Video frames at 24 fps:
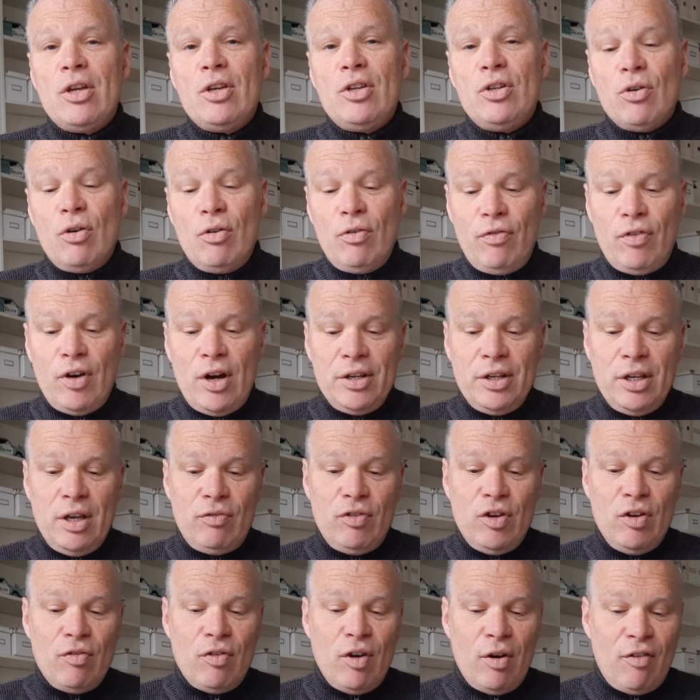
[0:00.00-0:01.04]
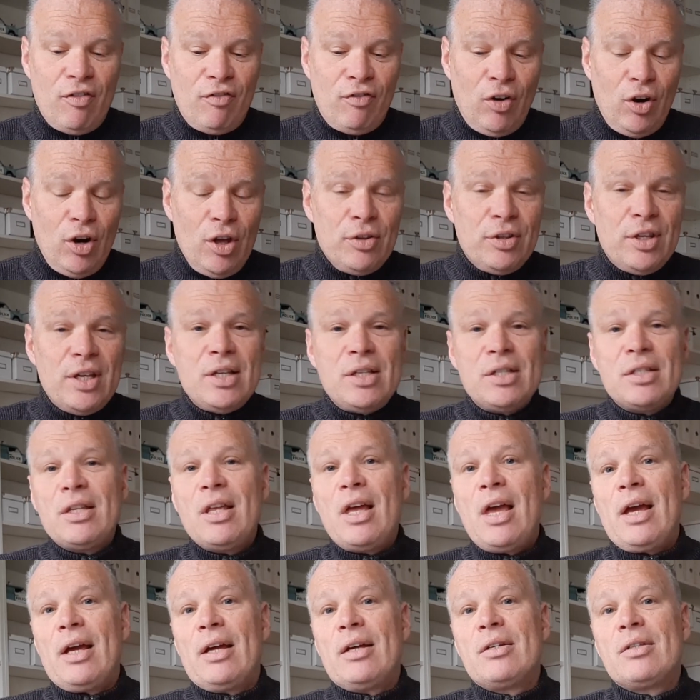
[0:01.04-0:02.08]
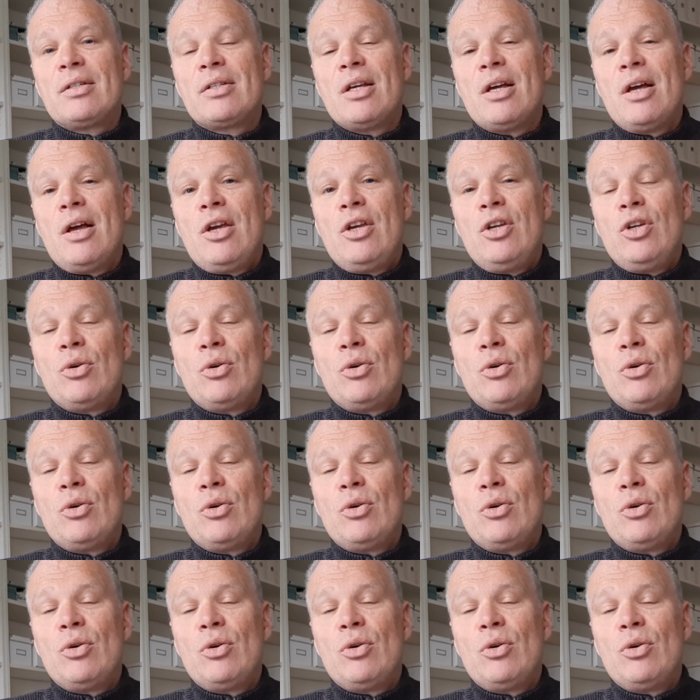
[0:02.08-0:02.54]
you'll find that if you follow these things,